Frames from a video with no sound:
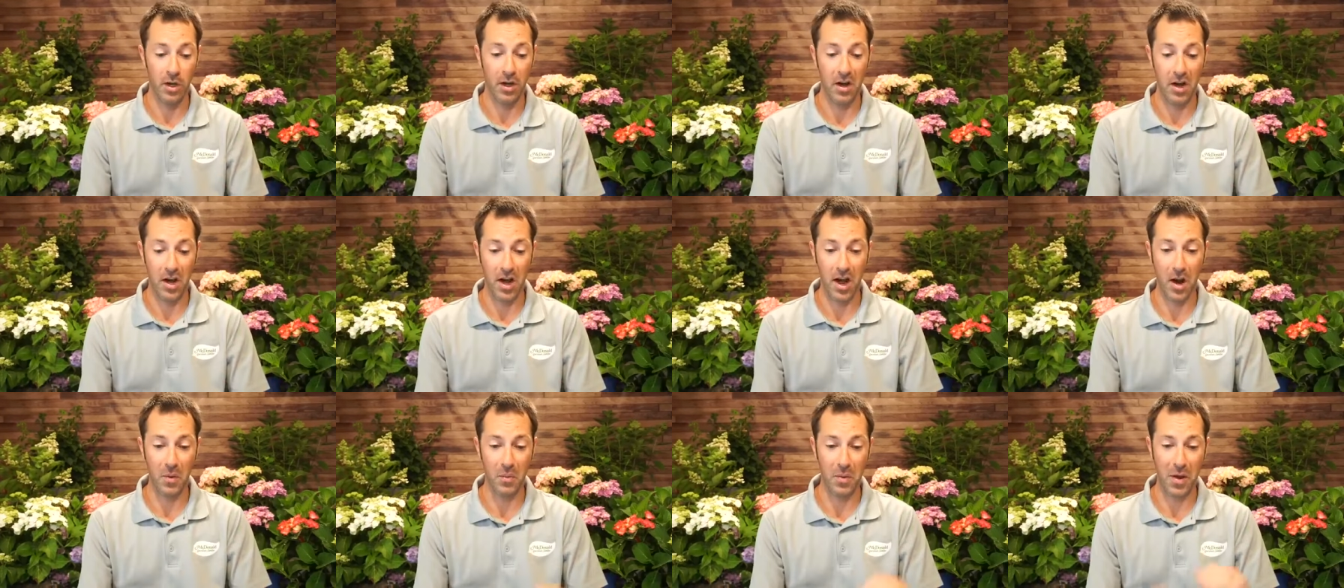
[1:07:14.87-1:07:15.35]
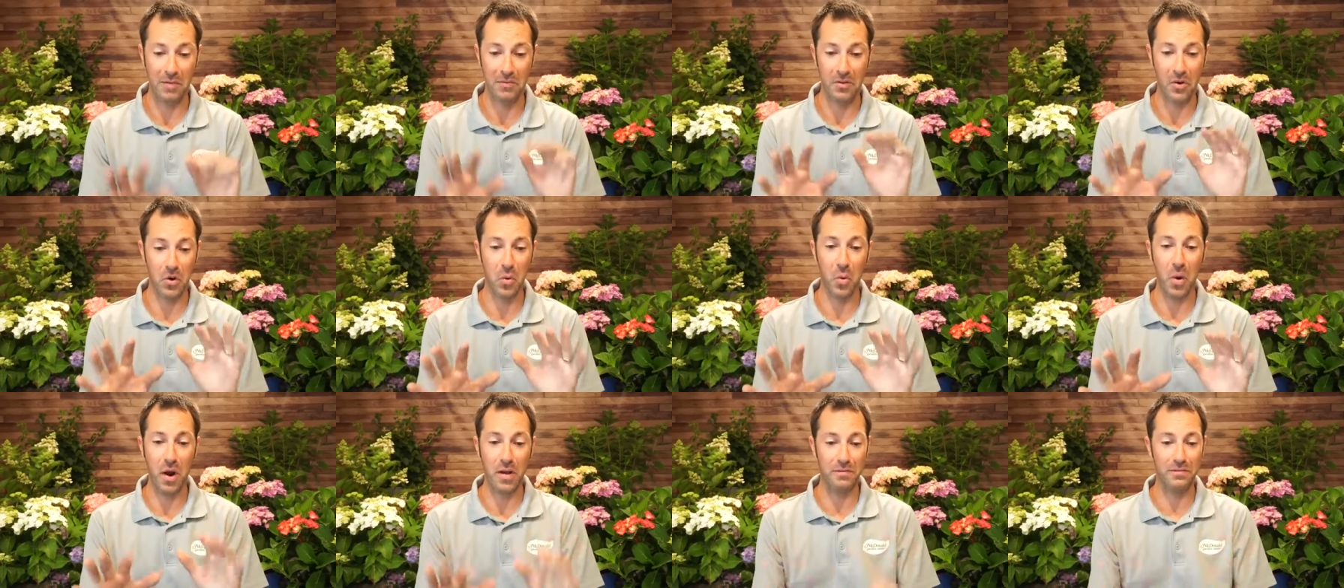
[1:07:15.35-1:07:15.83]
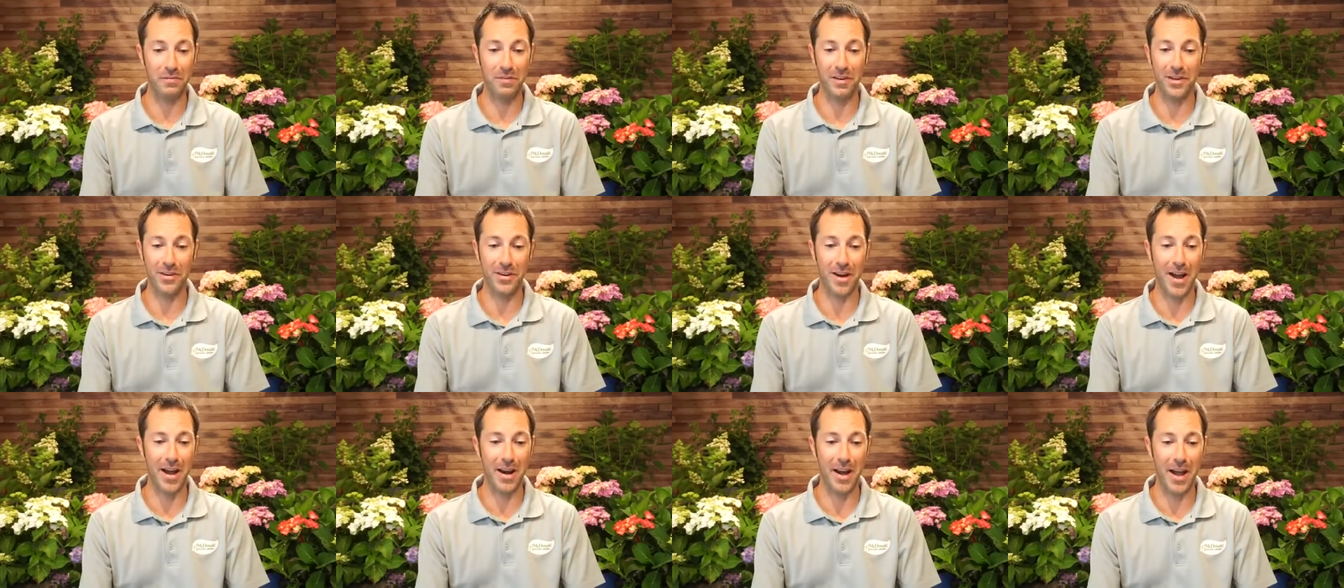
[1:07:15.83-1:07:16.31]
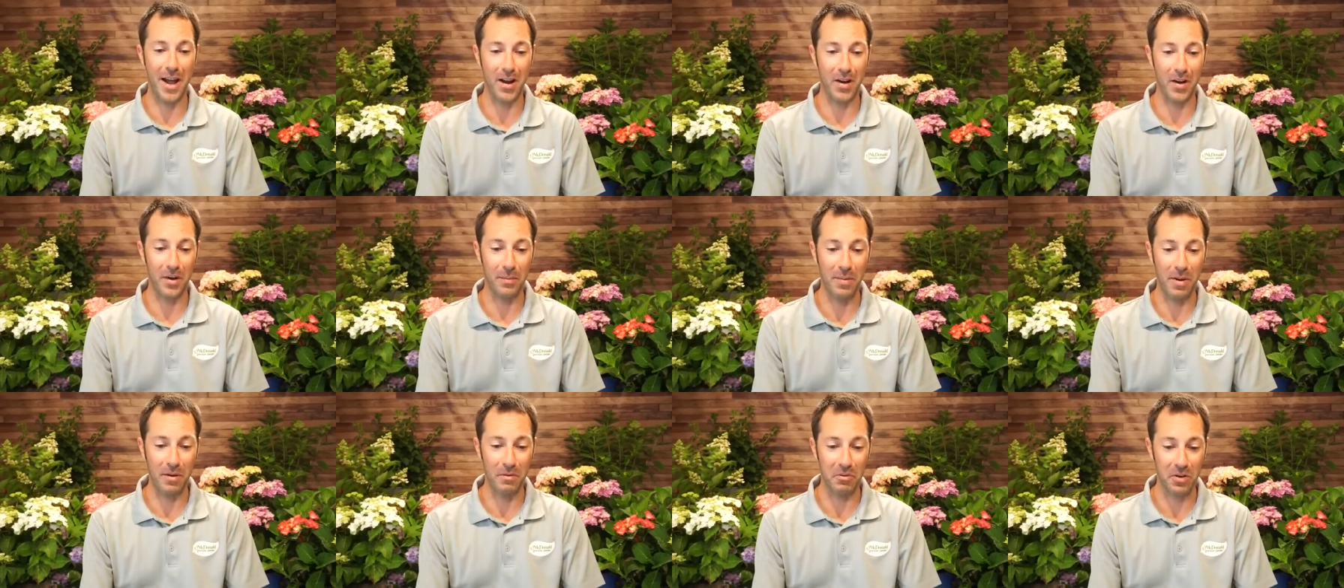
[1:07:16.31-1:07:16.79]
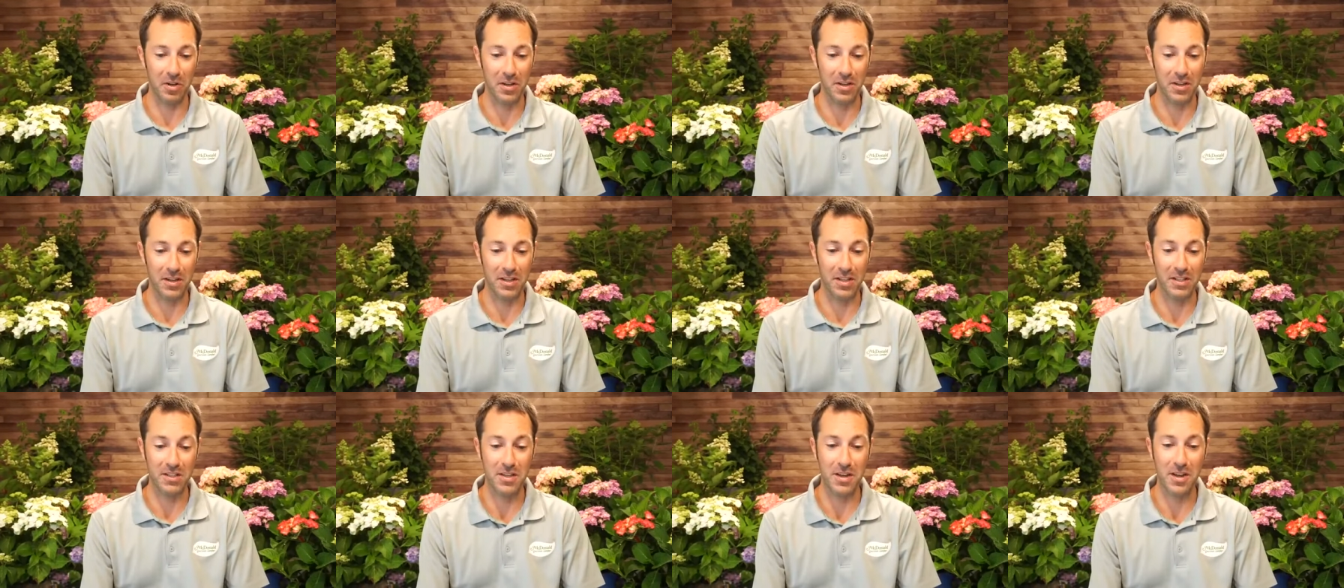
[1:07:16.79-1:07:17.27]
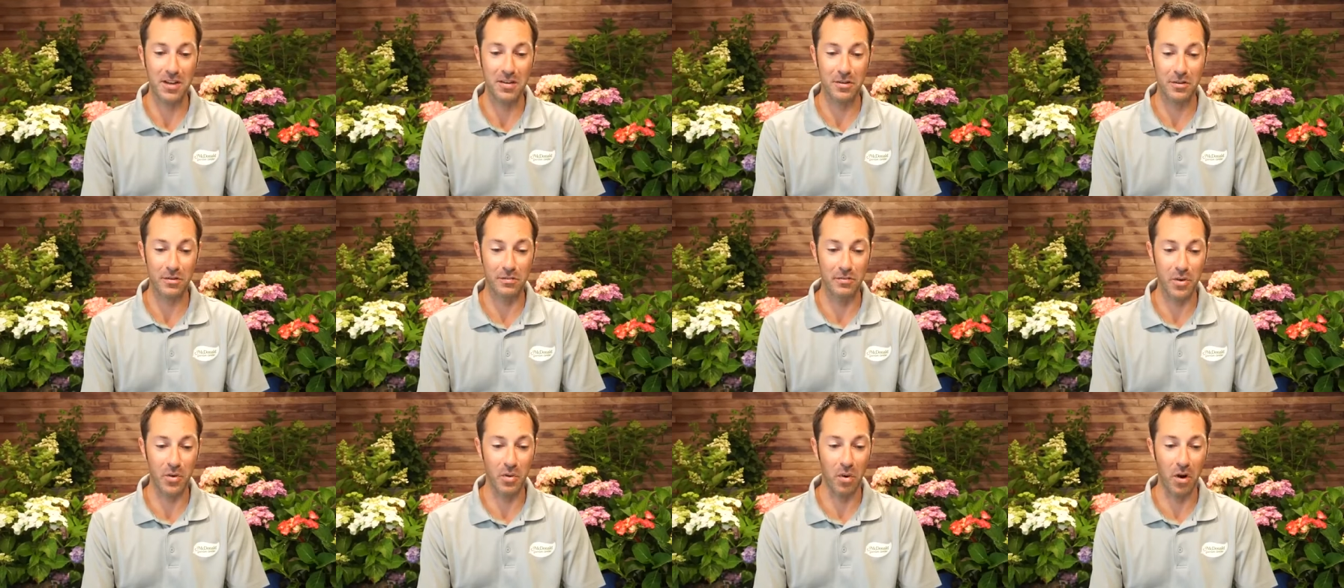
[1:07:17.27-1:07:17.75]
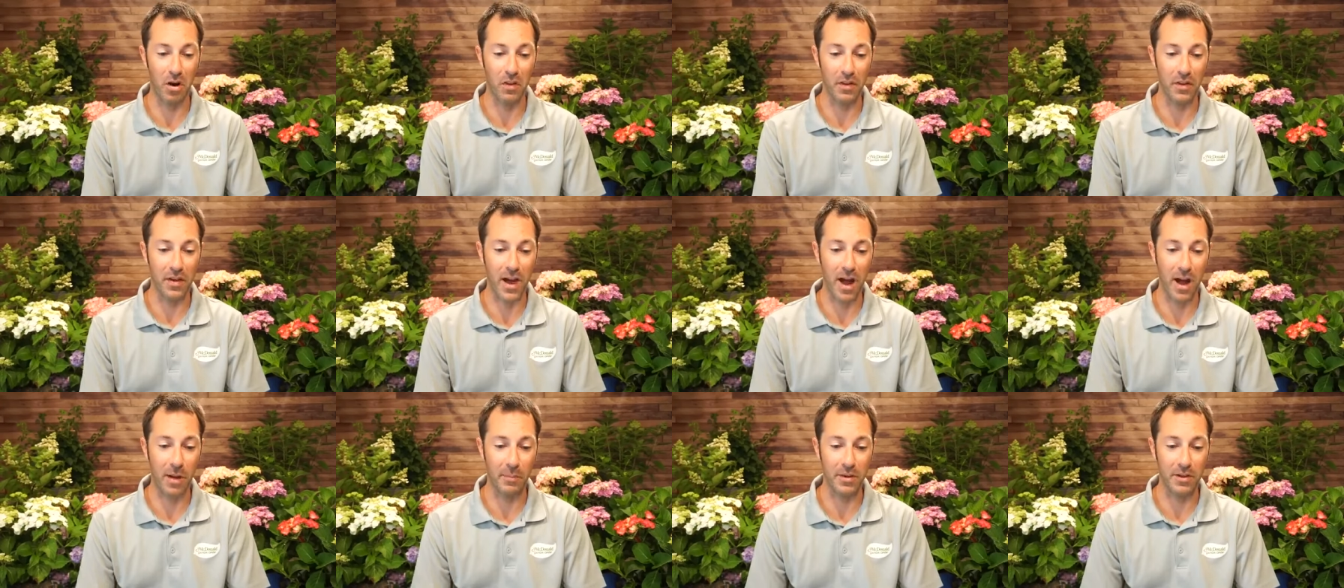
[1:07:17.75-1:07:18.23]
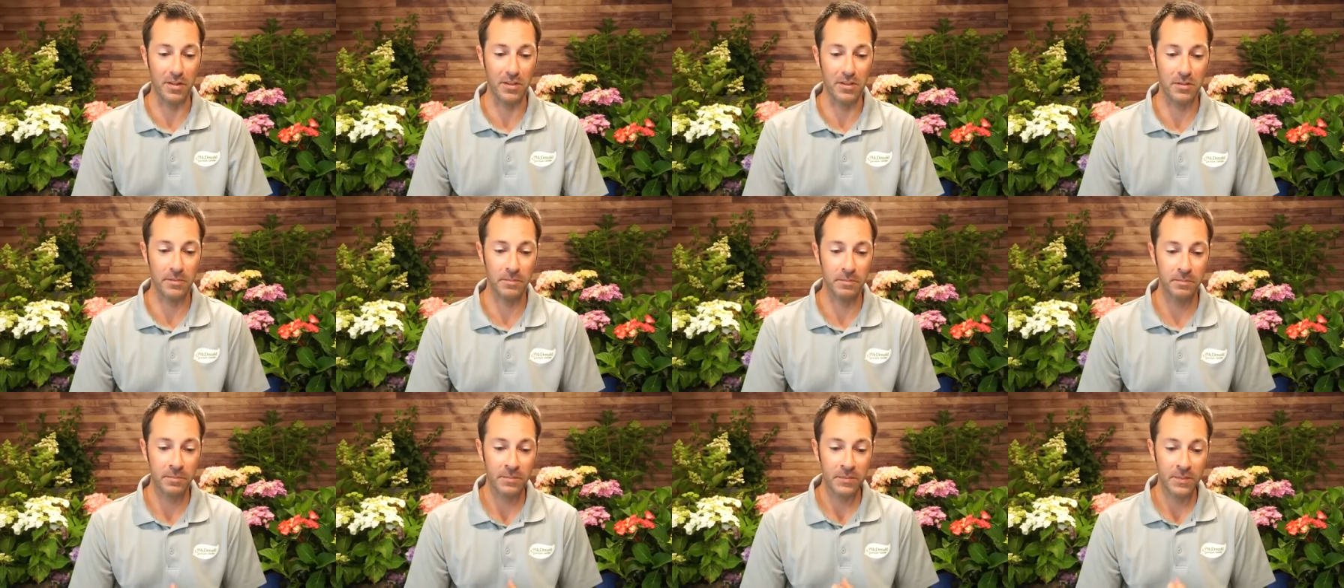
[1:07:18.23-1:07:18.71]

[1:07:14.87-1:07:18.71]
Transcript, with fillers: Uh, we haven't quite figured out how to be able to continue to view all the comments.